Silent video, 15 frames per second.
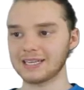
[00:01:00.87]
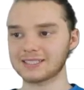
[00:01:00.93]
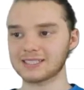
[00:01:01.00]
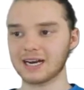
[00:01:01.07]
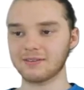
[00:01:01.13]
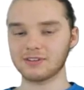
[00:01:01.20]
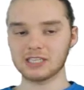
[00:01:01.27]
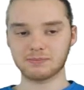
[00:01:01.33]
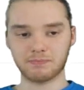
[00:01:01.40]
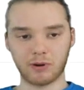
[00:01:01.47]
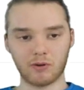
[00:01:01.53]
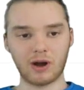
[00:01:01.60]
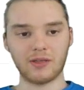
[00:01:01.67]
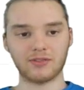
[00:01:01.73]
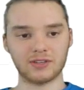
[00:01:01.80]
Inside of these
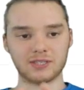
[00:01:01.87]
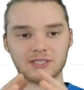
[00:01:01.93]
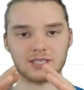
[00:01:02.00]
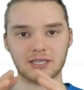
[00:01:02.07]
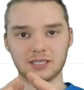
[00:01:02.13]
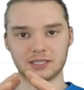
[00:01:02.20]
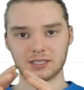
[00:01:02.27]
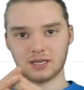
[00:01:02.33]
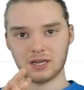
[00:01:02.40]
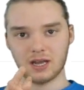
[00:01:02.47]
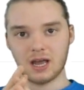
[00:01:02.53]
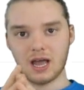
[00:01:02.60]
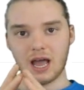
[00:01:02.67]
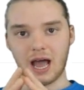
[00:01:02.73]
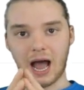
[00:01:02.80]
parentheses,
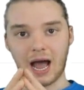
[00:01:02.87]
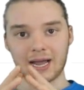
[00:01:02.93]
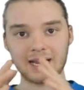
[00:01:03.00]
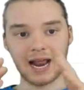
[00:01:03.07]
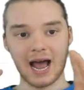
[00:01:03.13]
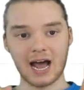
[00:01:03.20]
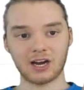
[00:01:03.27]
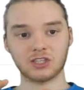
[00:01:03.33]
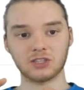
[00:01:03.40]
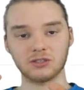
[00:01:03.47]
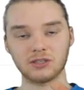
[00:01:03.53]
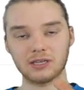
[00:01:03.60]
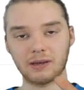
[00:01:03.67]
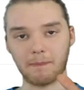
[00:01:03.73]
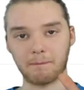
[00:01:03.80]
I can
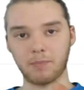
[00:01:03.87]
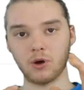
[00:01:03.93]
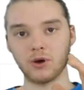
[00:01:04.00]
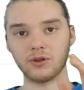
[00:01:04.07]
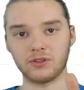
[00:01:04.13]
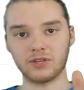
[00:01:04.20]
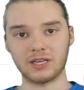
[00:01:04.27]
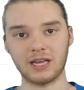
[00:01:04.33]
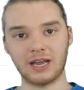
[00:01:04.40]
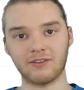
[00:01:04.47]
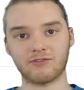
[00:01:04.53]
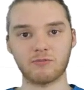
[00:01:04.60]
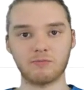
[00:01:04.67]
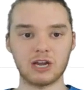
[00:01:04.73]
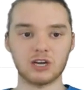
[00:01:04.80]
actually put the
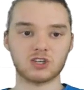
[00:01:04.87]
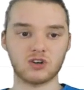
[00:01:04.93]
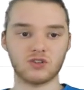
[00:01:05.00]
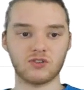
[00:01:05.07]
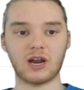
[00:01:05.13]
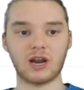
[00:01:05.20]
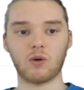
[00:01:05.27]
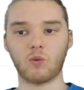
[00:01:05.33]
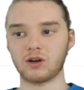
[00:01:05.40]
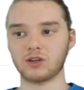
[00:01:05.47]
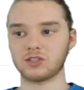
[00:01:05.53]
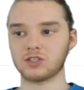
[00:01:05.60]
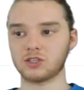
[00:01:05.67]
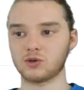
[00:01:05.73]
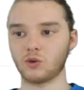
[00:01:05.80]
information that I
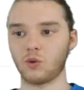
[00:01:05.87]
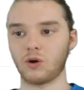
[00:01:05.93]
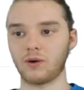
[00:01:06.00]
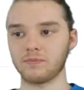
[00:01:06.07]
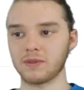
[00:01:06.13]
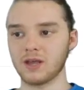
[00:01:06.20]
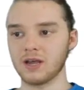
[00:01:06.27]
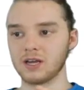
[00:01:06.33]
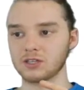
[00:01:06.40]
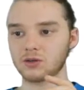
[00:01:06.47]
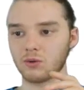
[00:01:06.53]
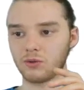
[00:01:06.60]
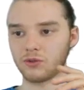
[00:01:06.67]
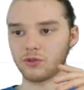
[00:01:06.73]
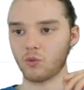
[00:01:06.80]
wanna store.
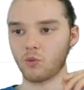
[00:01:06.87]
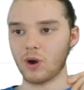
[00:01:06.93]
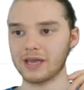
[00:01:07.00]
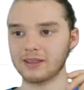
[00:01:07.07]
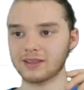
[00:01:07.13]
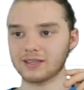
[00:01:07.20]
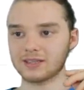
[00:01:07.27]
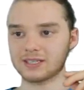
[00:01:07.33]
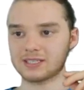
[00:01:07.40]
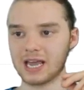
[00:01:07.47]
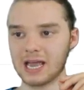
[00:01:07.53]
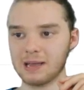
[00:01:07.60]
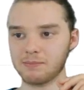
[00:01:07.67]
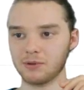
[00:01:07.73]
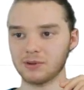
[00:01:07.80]
So the way that the
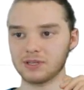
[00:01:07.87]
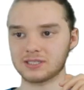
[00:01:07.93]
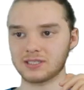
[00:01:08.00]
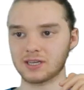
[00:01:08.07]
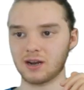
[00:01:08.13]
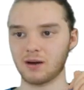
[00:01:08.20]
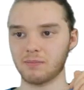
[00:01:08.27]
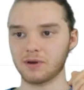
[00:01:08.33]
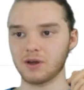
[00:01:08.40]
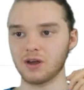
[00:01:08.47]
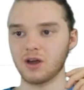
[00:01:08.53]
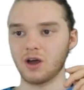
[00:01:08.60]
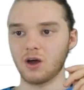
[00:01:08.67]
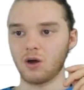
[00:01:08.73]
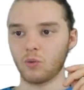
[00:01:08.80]
table is set up
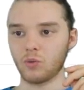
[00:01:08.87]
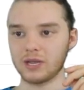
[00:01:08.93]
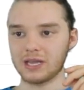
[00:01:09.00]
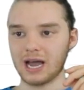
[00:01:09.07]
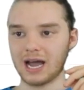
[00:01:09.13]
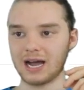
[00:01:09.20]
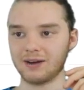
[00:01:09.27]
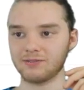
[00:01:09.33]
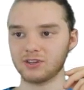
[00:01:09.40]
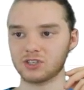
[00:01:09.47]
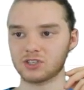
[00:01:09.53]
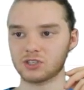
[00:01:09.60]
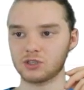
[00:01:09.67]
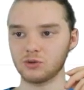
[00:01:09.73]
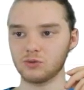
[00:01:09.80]
we have the
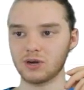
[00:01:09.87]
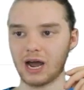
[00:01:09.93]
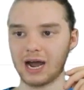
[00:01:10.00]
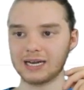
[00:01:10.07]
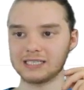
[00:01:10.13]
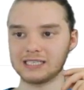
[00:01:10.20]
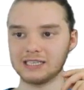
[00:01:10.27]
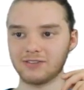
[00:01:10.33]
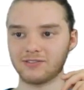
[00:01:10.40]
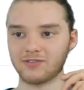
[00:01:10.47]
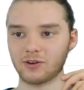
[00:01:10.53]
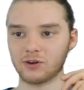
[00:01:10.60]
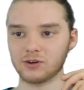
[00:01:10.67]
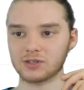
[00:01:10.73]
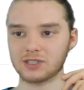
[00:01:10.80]
student ID
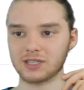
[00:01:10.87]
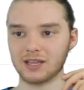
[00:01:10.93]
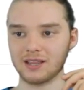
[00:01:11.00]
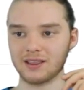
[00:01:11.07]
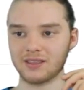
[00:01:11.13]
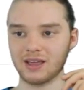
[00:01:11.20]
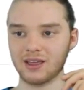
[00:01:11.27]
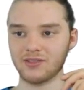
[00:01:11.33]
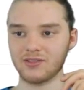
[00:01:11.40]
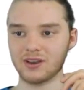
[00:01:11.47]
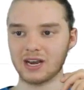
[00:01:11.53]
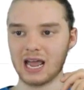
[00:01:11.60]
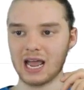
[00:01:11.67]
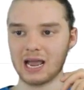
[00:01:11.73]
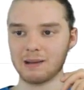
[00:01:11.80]
first, then the
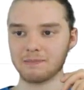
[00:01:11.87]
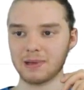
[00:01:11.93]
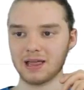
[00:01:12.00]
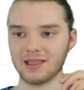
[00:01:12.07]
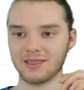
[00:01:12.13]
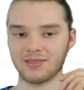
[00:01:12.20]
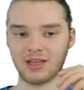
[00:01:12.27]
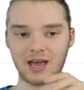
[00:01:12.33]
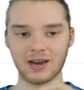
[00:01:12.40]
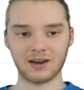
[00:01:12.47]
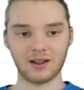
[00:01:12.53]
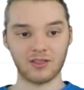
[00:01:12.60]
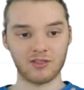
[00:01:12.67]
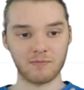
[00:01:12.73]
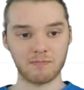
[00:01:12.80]
name,
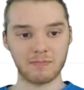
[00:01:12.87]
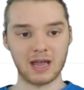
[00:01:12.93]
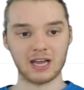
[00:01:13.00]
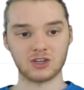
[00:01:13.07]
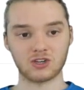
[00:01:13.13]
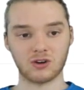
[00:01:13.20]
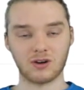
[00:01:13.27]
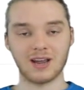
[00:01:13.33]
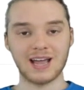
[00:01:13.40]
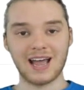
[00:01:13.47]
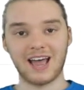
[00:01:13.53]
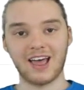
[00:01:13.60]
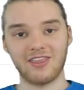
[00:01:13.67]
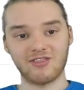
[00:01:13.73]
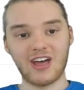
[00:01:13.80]
then the major.
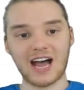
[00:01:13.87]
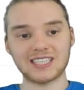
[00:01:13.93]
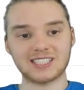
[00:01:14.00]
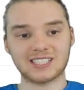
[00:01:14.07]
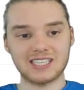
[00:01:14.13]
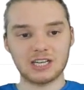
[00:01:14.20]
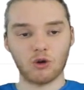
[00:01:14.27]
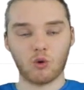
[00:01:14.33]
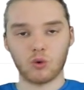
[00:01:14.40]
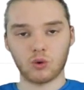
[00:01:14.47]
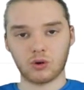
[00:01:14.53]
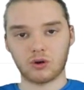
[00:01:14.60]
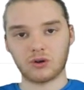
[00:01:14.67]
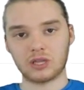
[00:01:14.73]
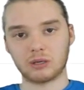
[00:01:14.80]
And that's the
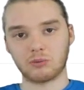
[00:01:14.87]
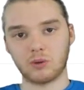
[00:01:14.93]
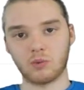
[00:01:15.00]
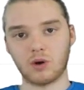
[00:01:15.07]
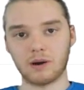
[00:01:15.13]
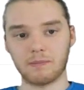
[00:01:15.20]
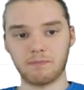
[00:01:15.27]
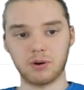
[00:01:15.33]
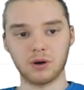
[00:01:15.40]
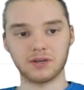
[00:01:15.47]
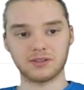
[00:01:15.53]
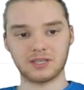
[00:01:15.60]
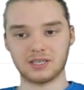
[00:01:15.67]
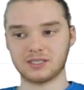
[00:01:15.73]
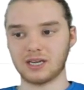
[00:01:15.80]
order that we want to
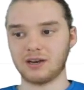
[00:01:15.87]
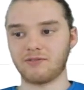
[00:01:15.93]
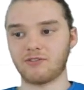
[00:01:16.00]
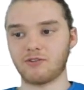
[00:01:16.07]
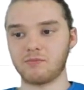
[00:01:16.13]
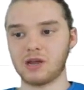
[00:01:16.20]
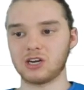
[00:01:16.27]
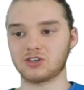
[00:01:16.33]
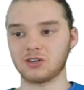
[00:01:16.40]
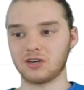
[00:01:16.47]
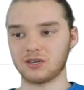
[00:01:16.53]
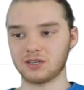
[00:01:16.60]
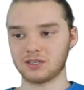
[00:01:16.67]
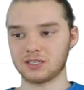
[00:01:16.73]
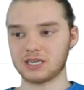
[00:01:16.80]
put this information
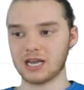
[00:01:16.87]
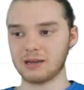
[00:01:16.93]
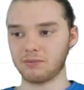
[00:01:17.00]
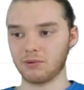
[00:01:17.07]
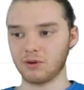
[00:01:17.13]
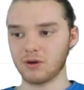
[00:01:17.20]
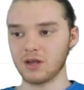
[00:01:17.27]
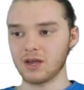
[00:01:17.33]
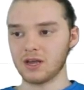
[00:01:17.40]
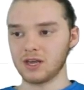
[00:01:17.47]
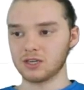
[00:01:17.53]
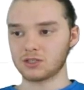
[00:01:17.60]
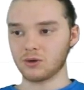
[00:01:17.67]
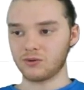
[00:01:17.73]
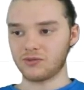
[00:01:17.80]
into the table.
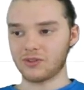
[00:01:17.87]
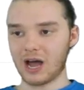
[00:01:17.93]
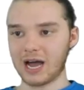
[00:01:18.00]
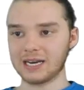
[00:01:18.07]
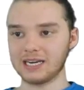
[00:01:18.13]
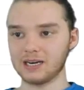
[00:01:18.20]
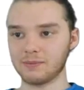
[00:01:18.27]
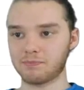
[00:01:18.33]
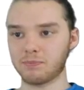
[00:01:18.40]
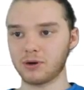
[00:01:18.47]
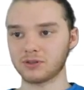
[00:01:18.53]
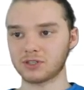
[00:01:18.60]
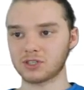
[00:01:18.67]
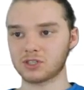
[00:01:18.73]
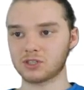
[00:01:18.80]
So I need to
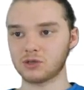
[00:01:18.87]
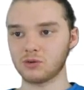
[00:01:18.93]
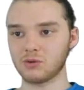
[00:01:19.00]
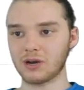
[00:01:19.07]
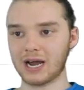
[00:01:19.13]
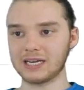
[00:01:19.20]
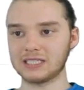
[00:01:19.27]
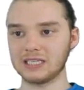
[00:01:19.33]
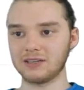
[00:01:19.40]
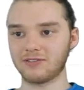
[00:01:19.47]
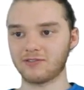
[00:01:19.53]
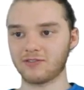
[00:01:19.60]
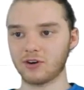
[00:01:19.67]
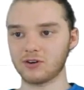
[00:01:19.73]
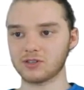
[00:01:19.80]
put the student ID
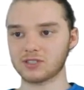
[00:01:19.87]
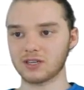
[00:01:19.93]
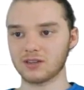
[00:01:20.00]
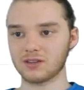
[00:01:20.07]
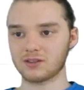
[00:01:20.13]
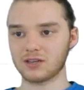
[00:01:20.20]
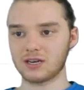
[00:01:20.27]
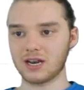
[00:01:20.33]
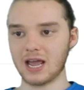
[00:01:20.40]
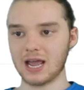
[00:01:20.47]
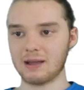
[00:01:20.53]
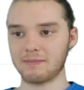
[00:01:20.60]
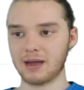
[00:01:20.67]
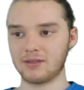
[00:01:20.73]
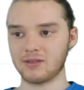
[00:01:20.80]
first, the
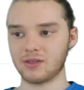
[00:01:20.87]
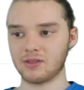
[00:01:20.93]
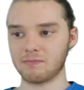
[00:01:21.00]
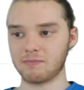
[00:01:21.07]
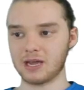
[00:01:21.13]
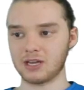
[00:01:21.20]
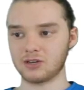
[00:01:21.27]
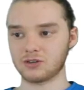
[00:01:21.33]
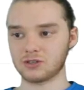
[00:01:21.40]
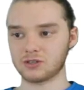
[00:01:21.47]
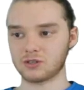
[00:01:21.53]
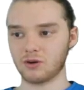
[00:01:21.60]
name, and then the major.